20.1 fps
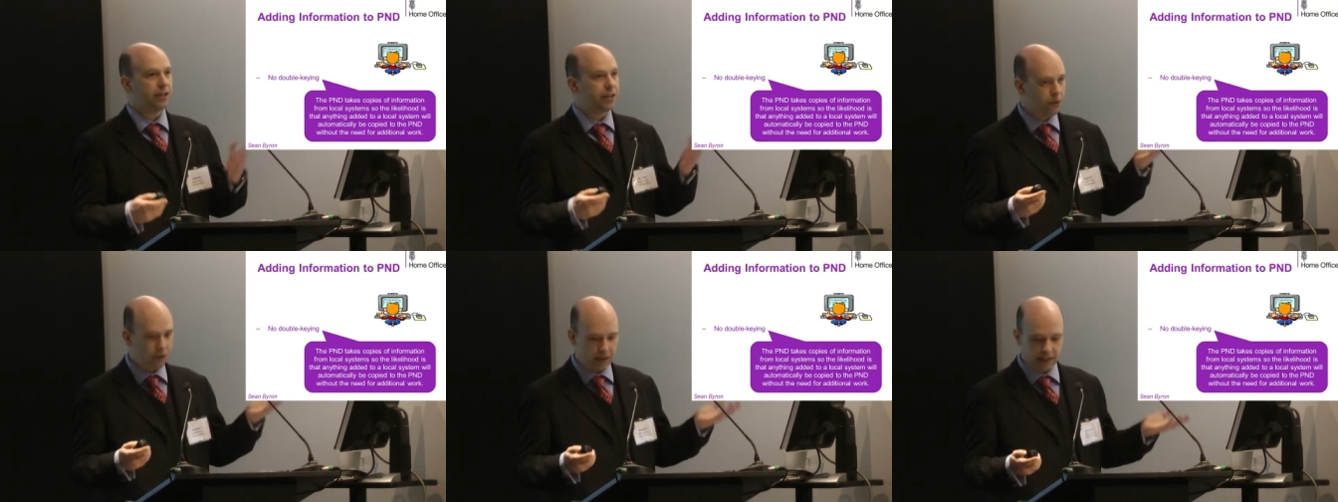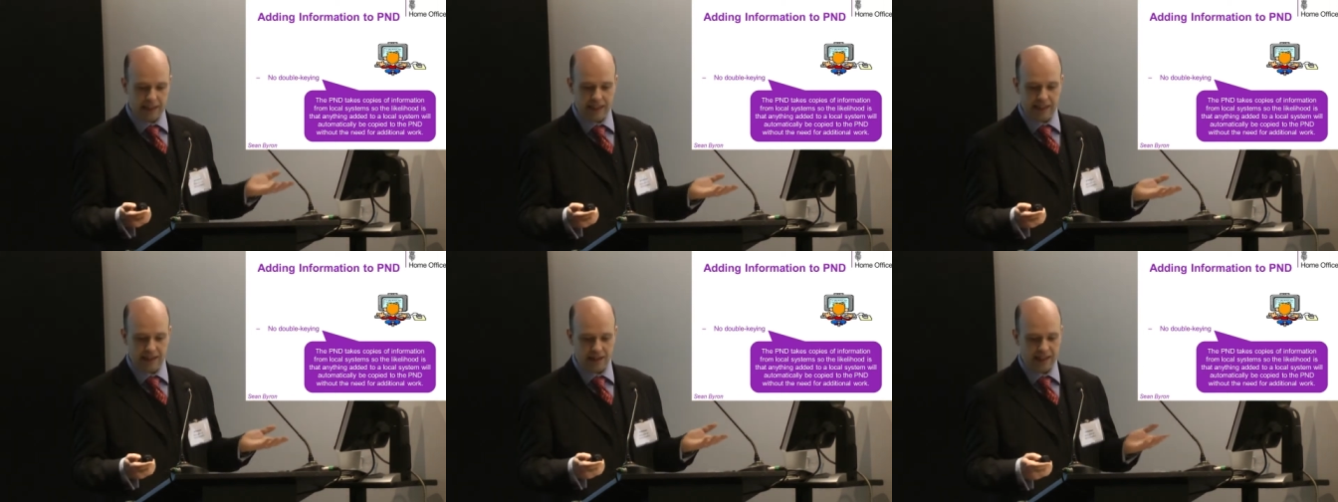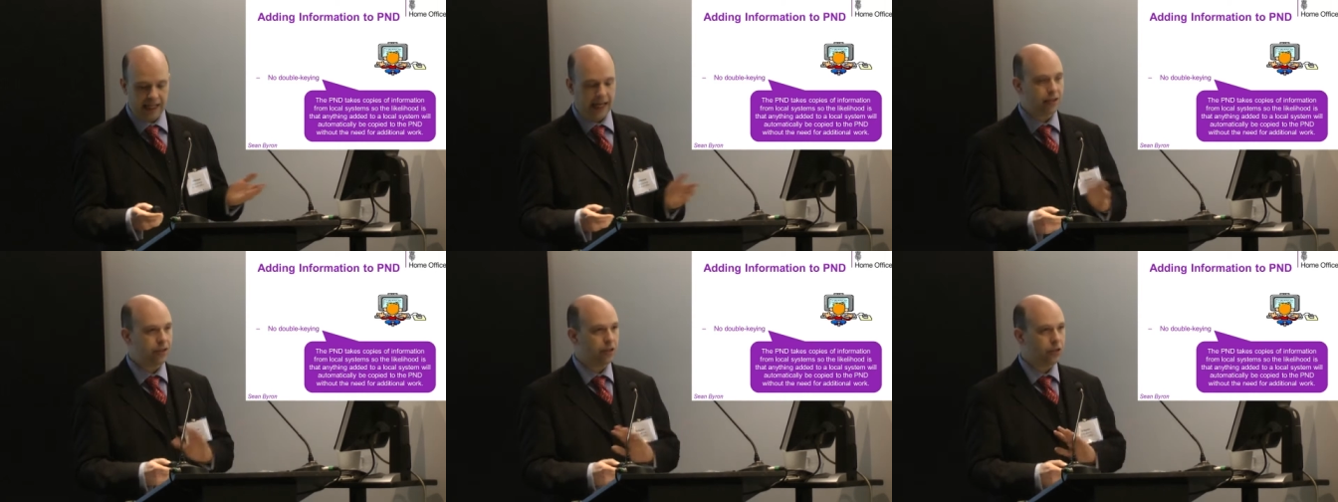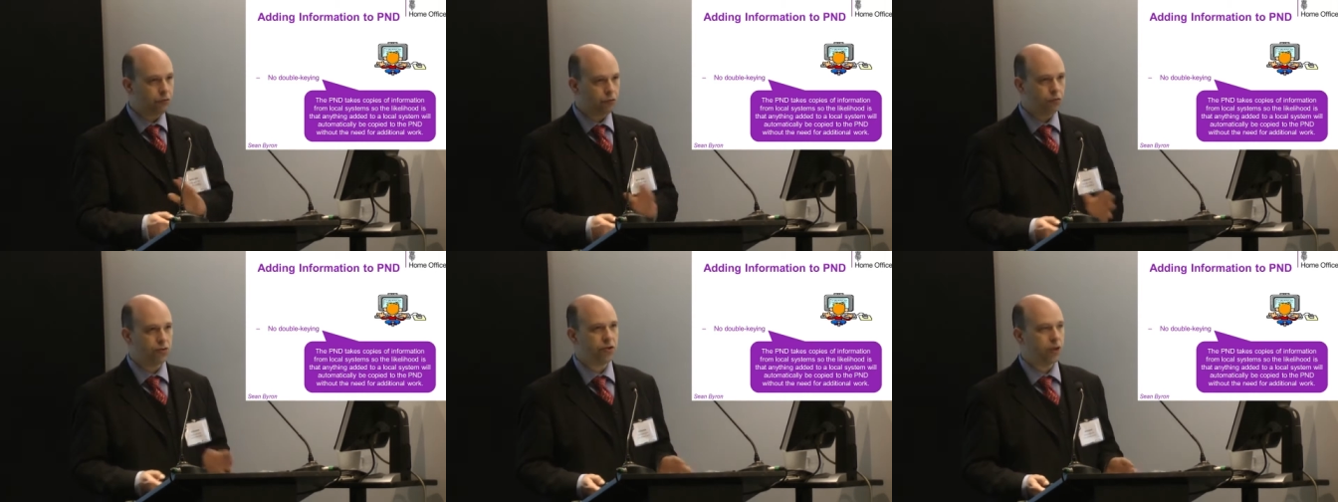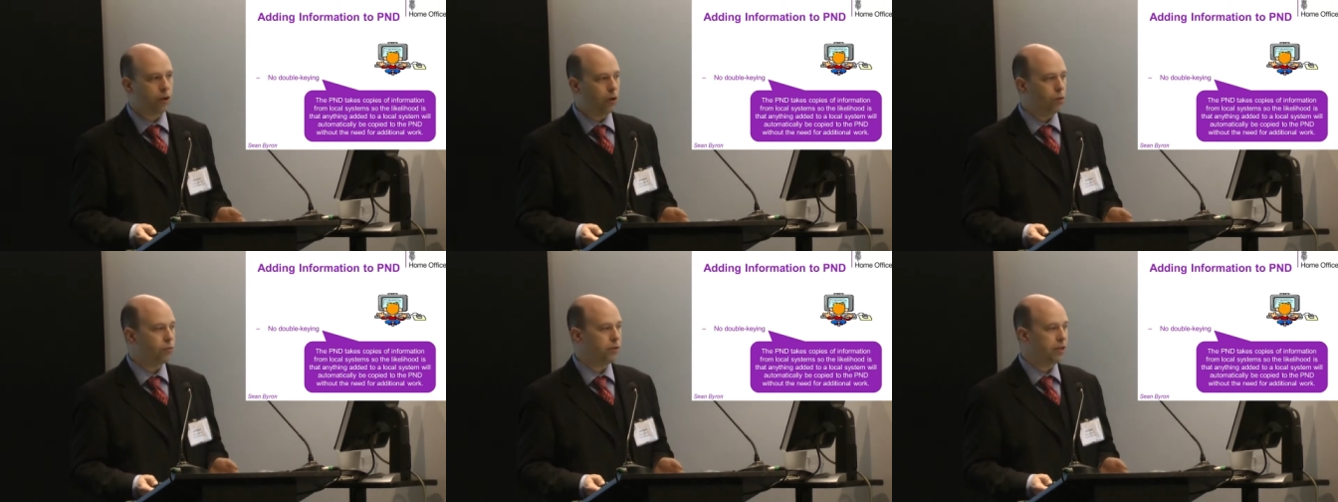so that it is standard across
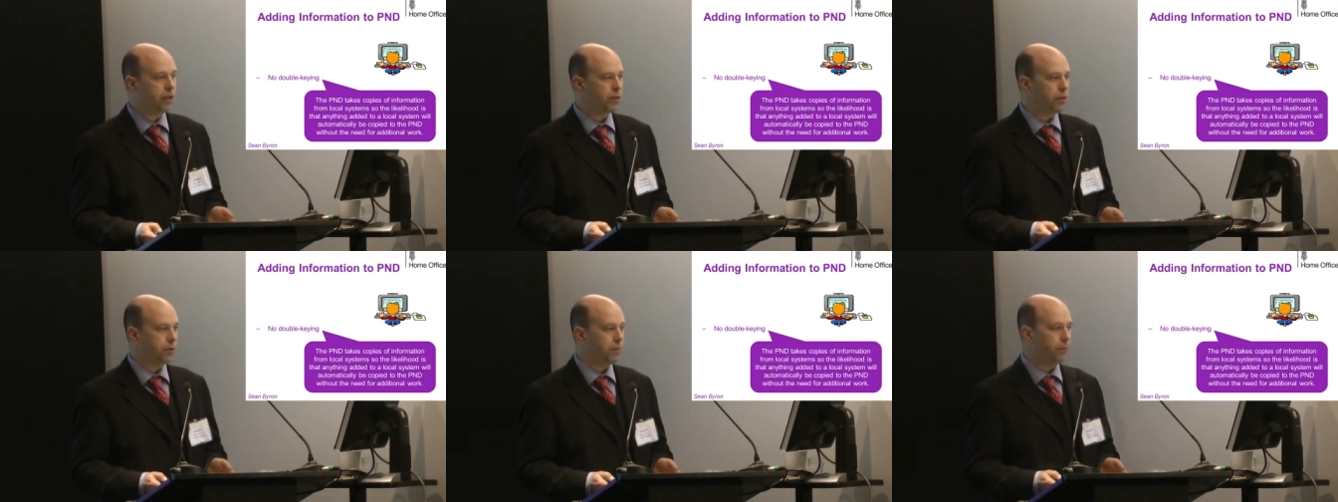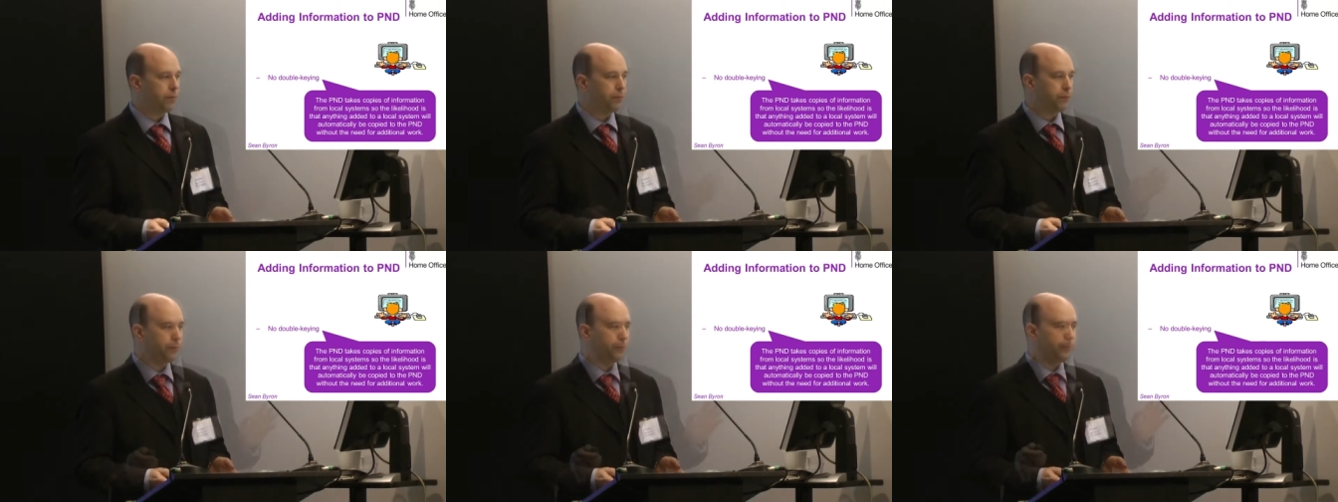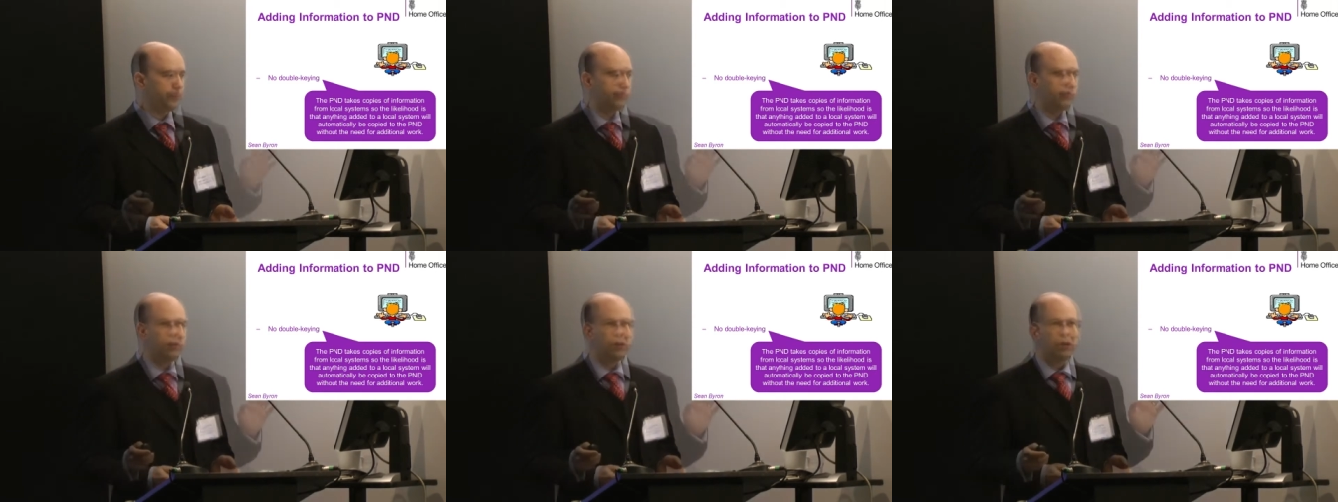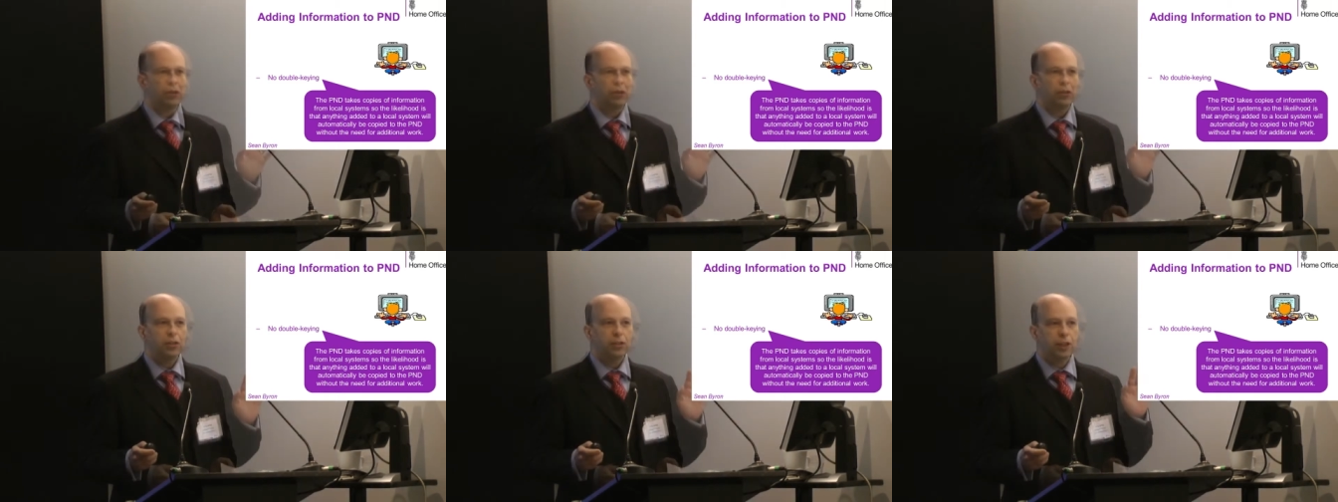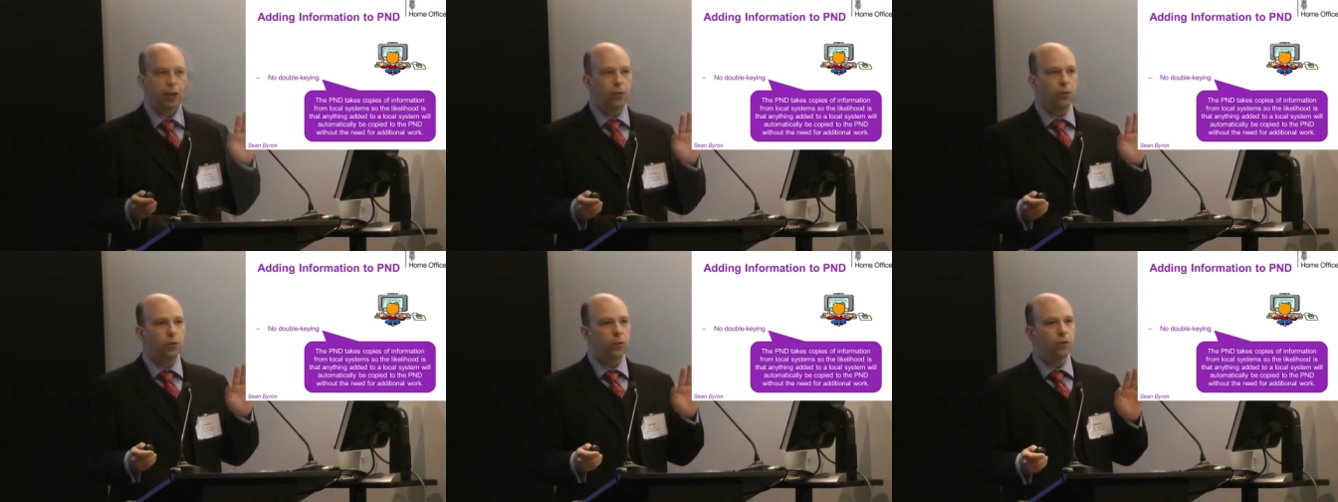the whole system.
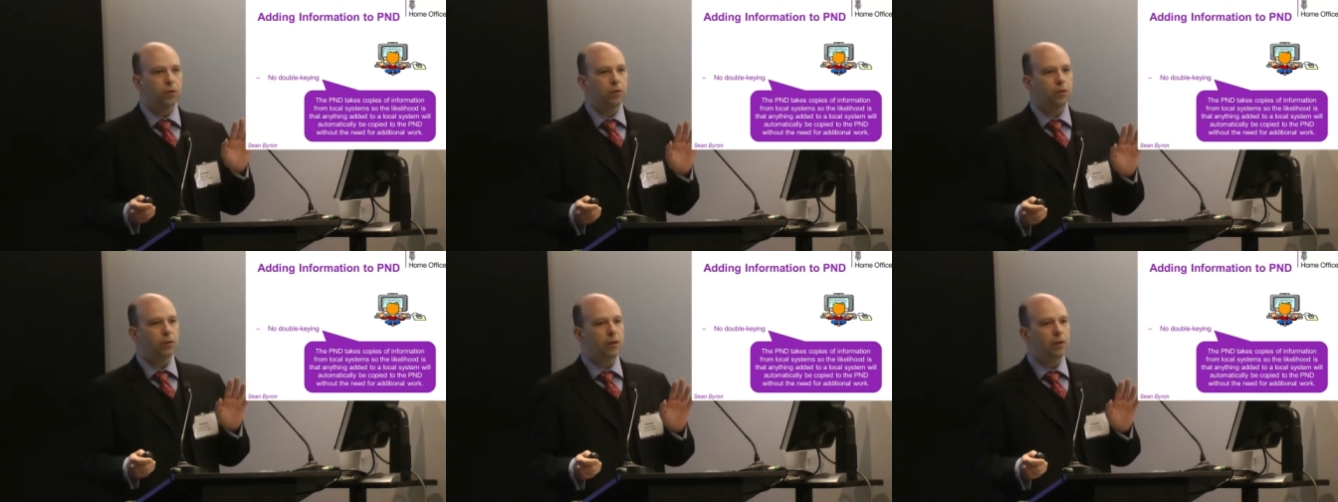So